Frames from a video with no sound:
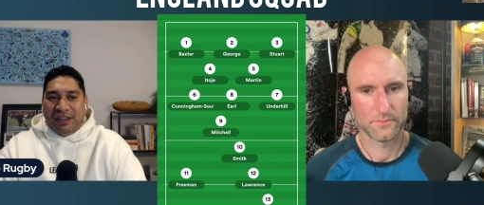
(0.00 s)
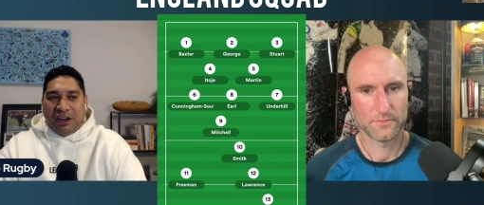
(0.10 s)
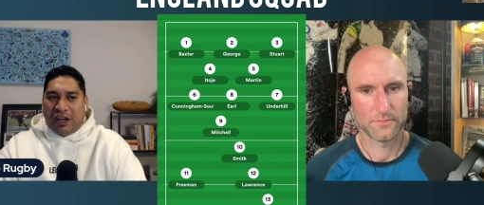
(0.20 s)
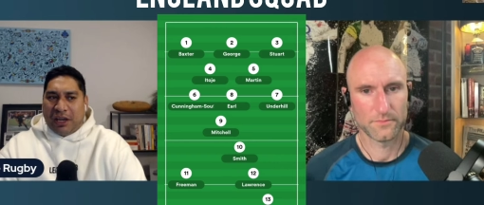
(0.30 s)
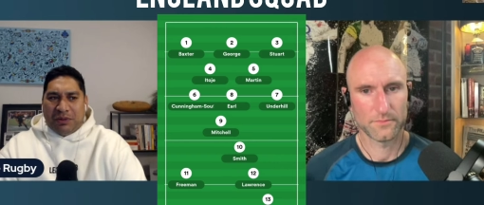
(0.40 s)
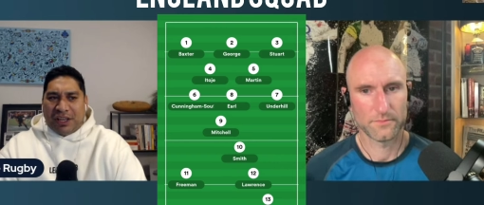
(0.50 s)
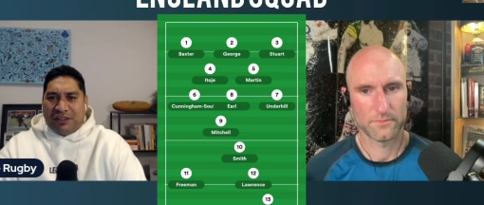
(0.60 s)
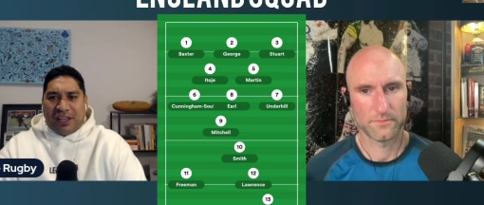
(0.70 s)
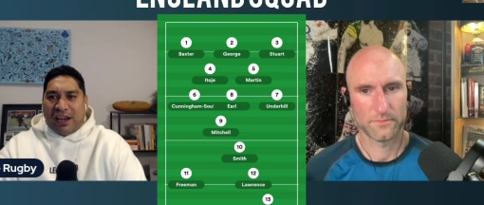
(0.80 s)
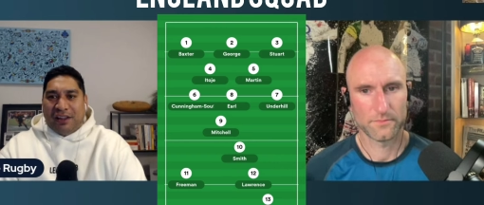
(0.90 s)
Speaker 1: you know, he was
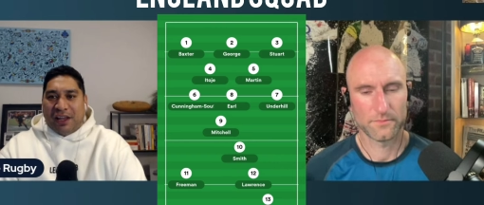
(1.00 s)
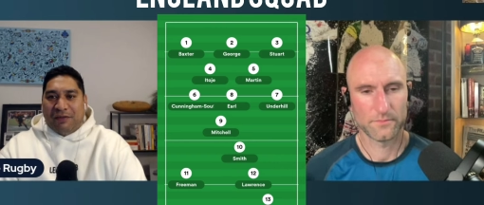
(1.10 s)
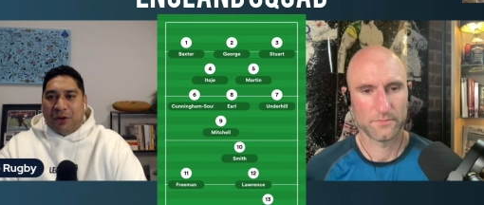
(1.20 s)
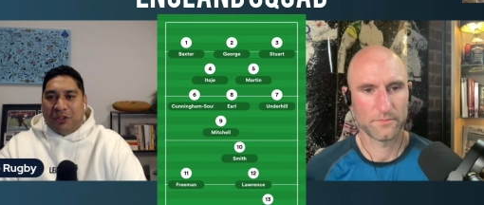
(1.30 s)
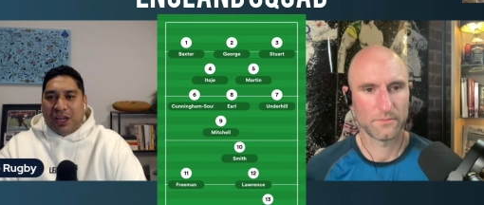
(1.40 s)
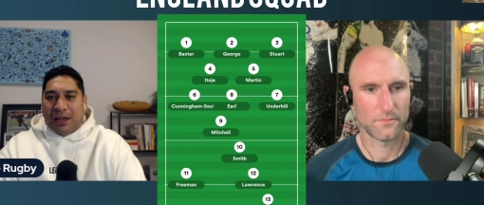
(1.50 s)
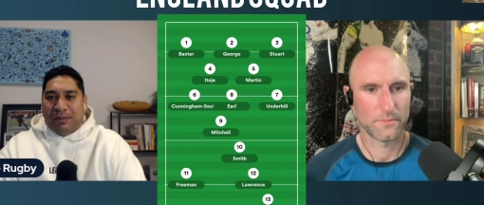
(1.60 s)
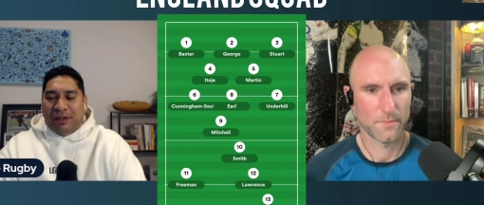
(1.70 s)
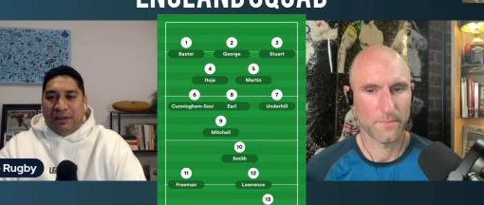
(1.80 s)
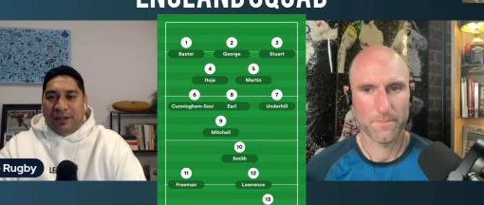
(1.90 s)
outstanding that first
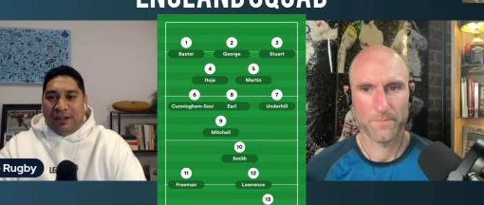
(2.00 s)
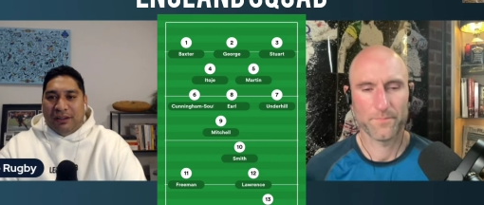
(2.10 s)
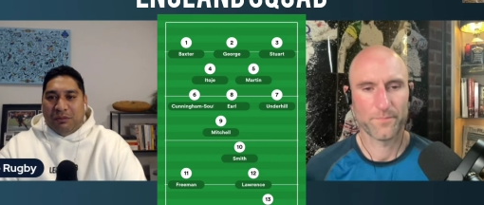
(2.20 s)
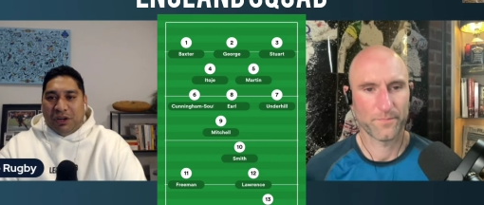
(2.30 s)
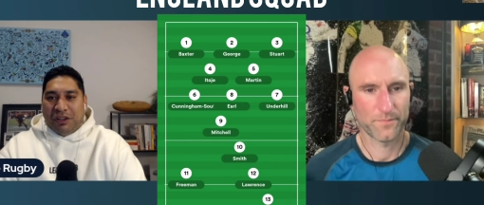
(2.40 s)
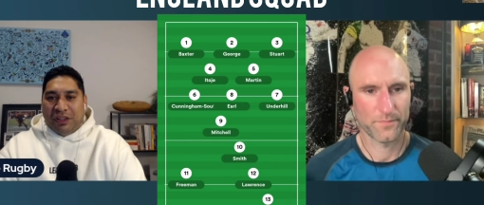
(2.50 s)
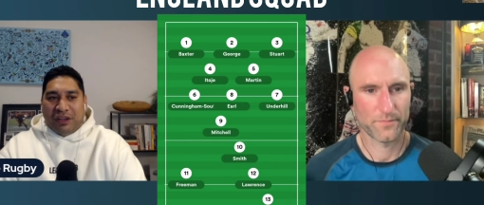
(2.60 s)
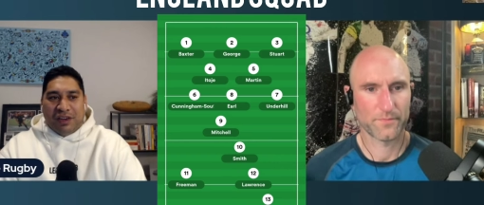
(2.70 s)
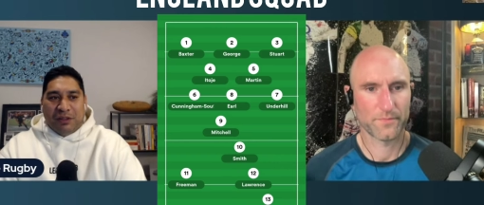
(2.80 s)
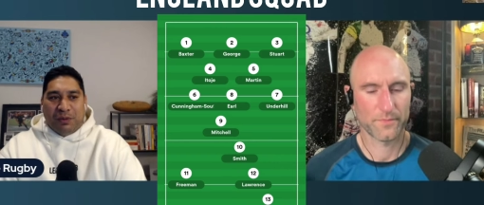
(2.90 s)
game. And what did you
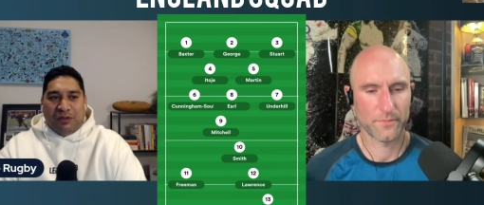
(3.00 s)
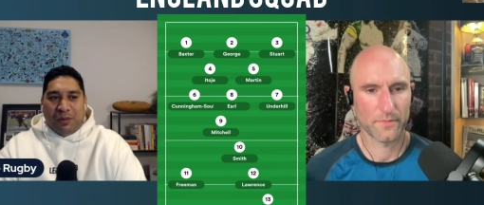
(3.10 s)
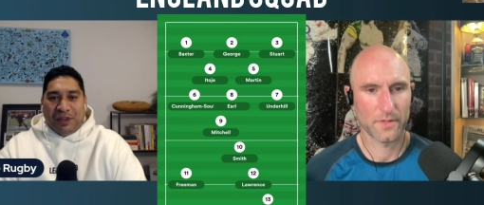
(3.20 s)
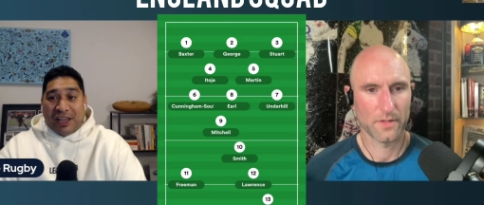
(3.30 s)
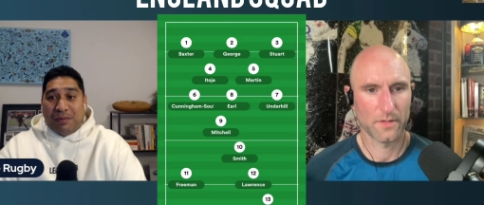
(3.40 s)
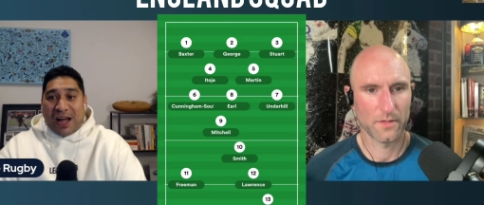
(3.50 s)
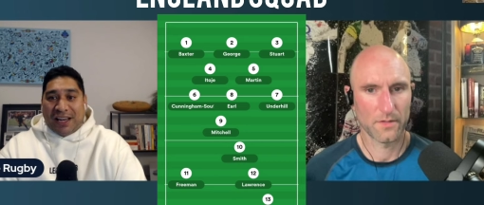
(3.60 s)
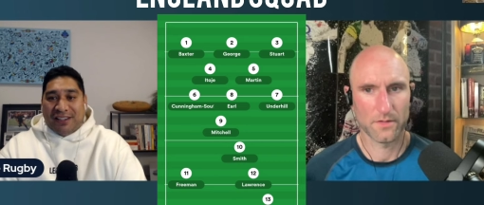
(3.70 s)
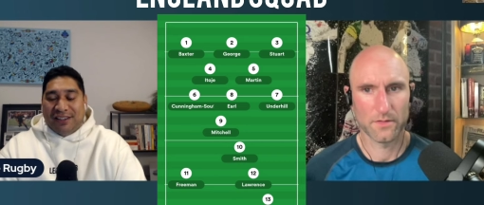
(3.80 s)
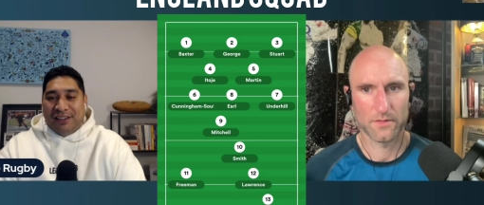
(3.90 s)
think of his performance and
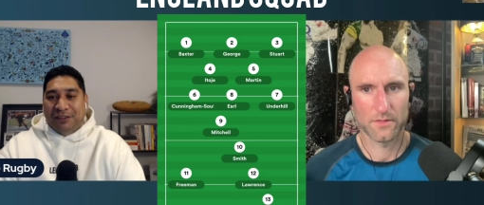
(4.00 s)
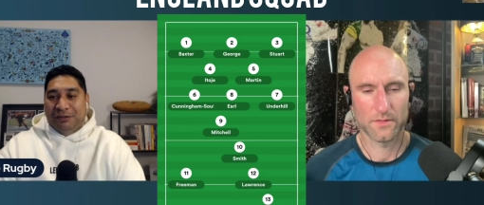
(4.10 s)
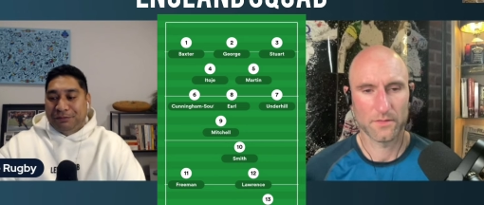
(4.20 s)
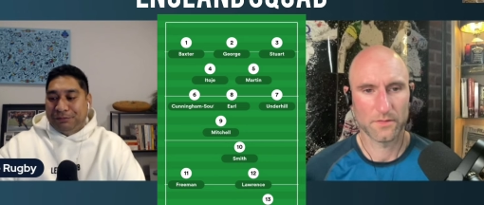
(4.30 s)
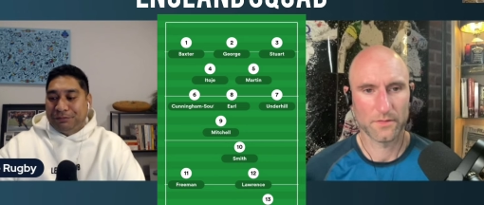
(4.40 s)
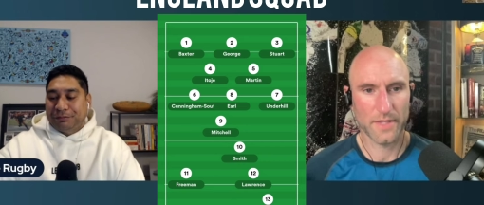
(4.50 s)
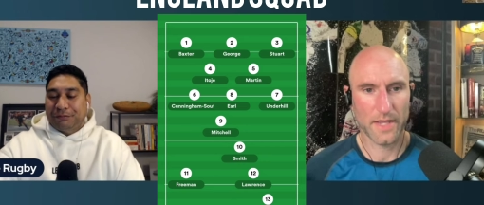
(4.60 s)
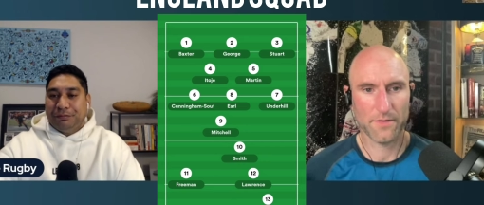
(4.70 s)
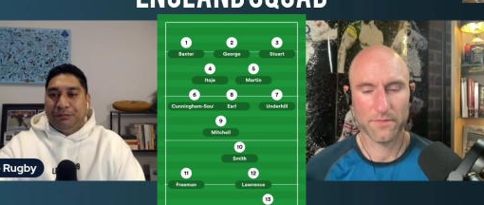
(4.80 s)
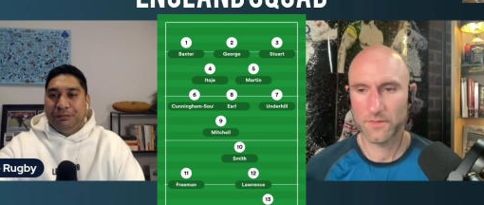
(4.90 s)
Martin?
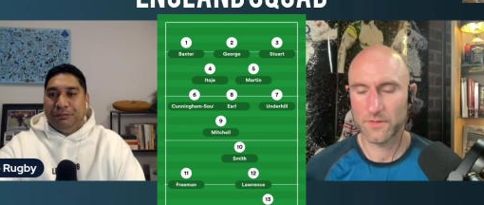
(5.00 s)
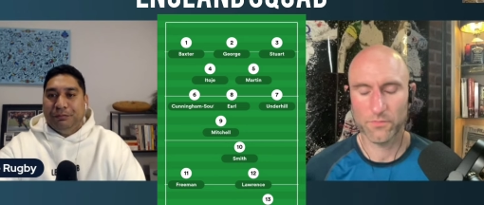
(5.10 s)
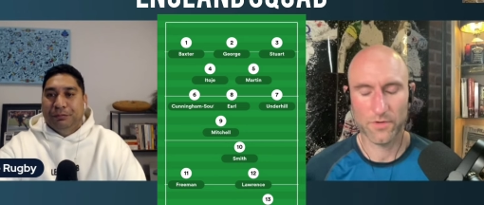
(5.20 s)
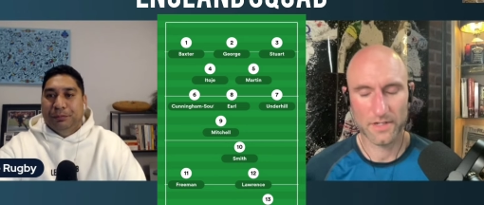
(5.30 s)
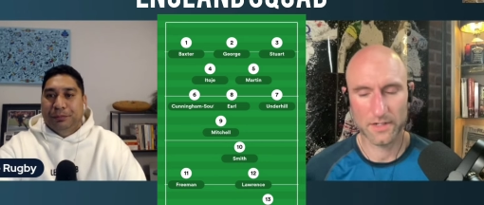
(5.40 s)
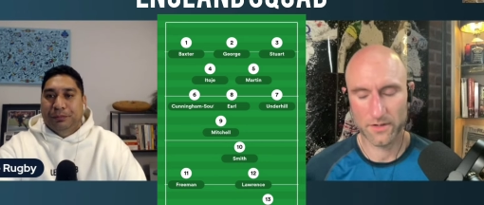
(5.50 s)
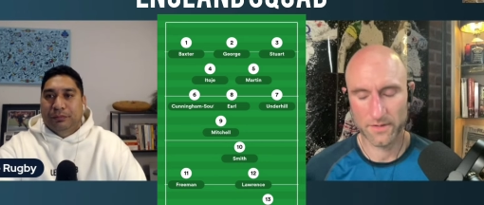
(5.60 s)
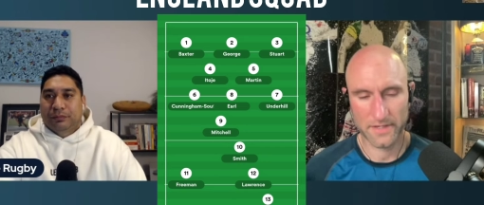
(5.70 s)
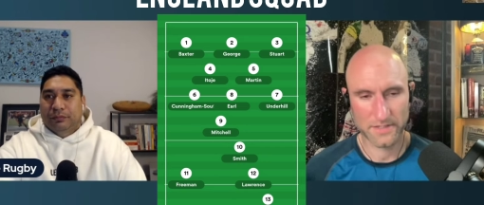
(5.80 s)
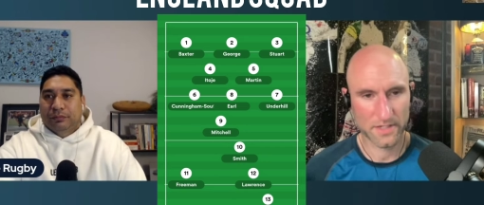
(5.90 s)
Speaker 2: Yeah, really
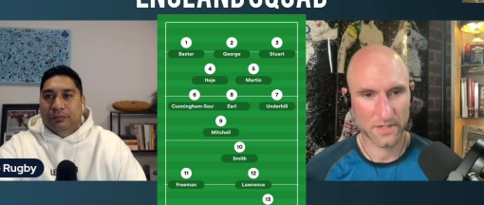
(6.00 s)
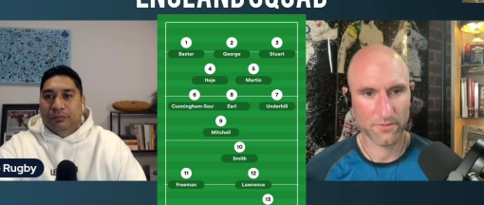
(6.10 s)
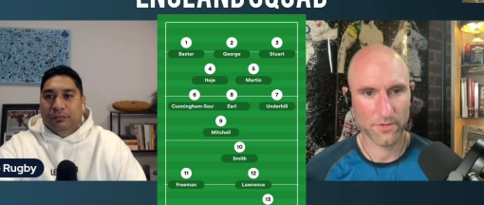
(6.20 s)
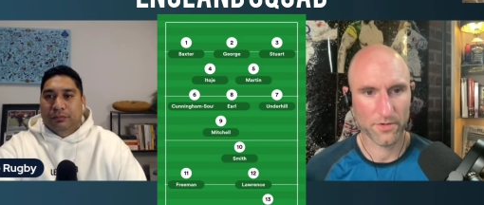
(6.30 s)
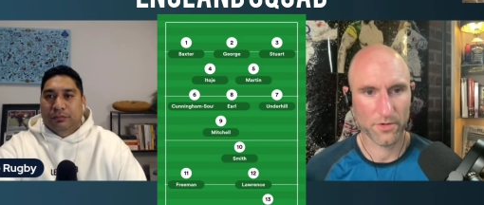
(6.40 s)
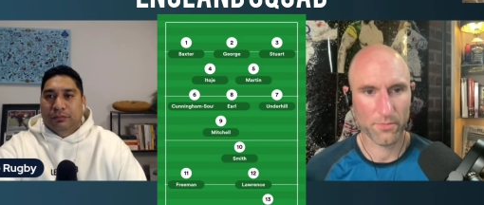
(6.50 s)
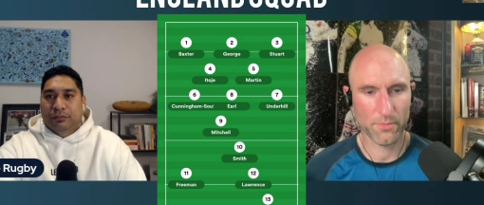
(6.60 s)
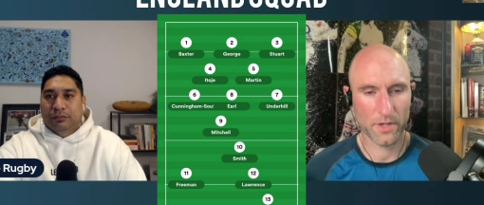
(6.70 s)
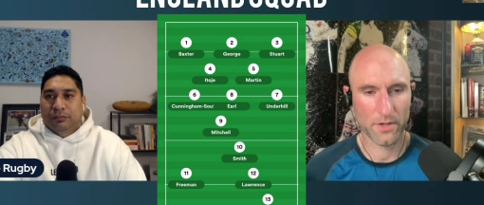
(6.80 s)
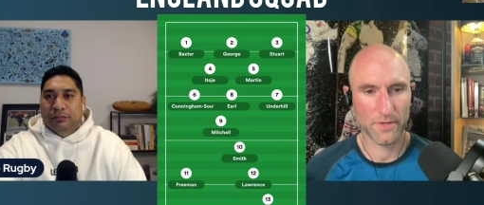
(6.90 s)
like that second row
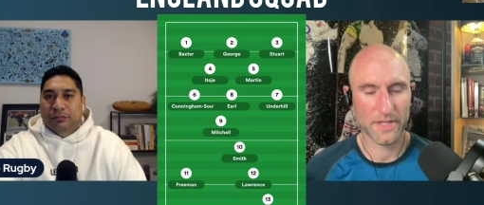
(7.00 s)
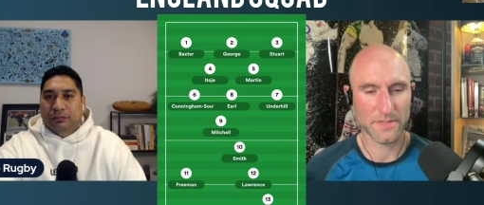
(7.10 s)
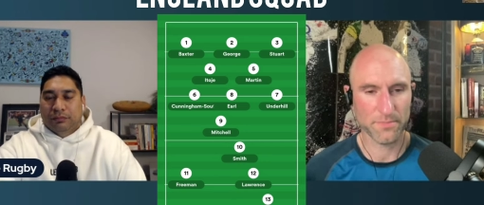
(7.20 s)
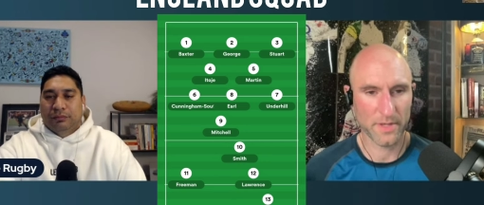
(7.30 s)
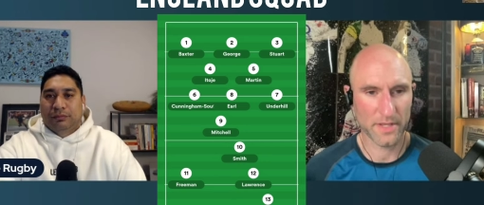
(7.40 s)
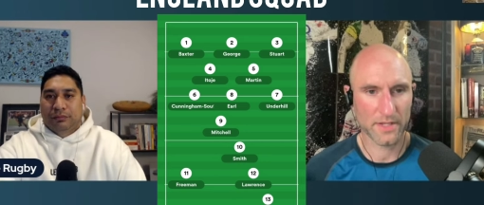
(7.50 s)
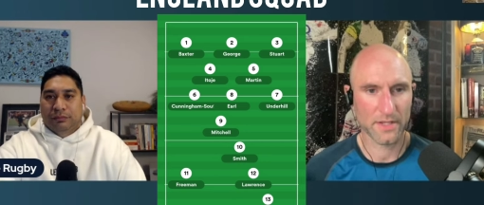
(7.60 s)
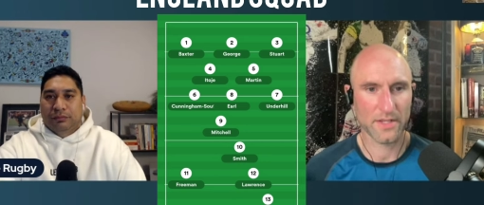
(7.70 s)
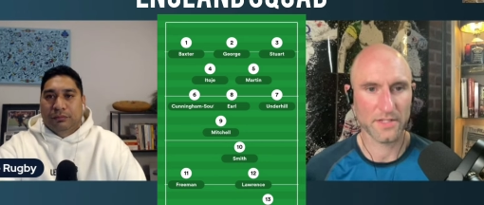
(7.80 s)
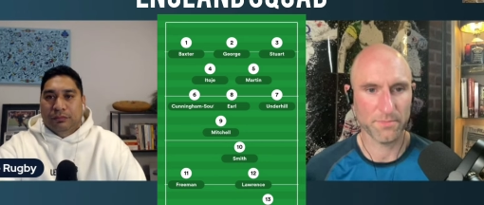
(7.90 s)
combo. It's mm. big,
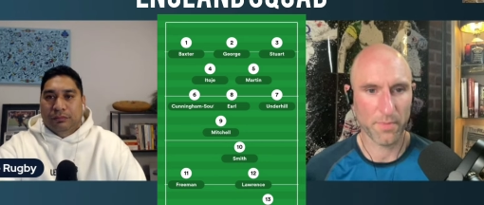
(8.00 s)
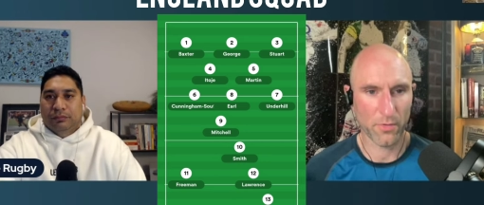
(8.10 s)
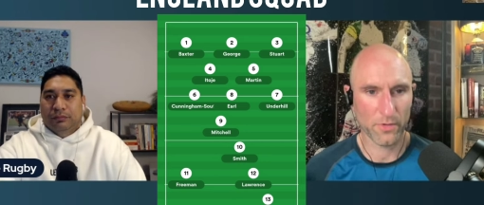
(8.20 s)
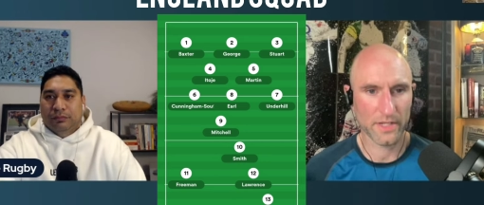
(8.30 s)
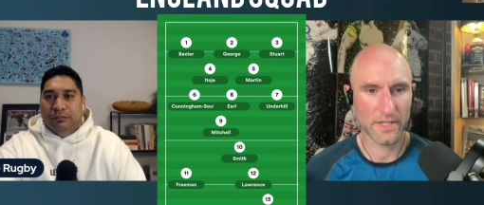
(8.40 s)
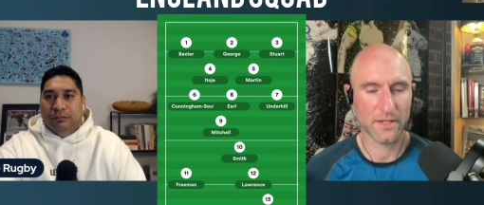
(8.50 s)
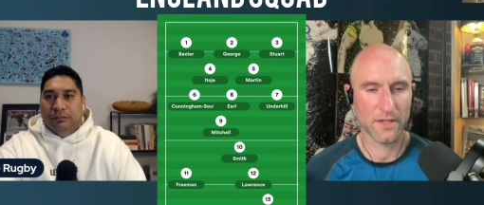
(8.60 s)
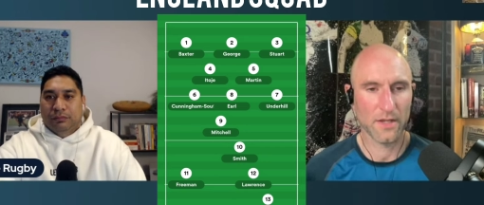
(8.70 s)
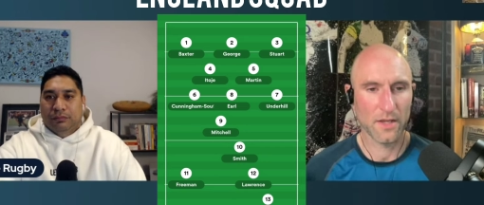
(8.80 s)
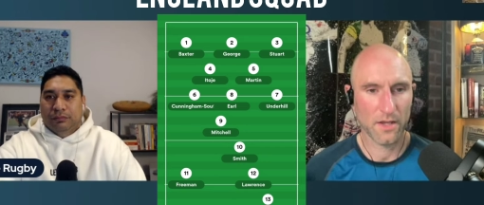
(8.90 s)
mm. it's bulky.